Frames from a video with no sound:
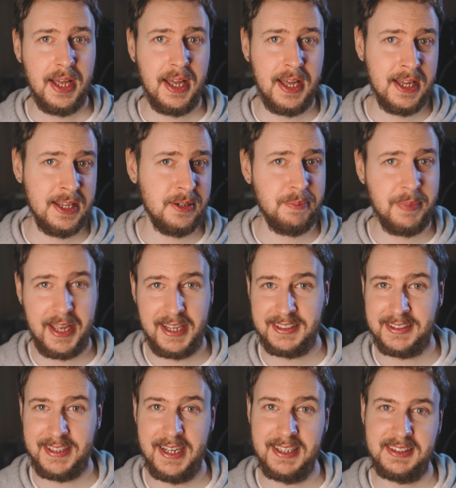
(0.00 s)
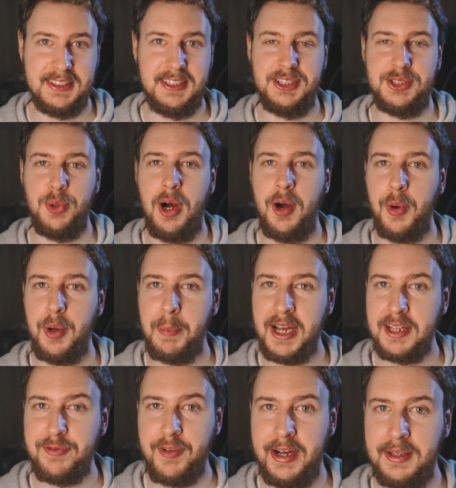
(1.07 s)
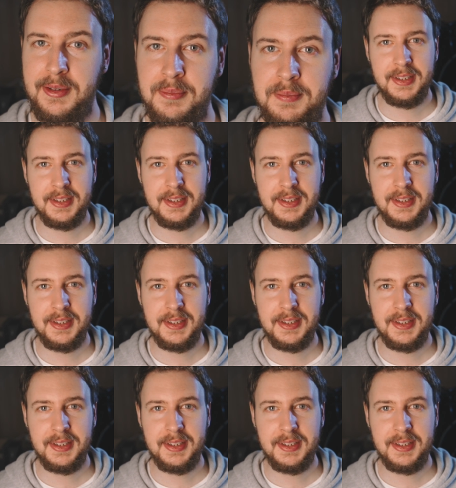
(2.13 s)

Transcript: and paste that into our bat file.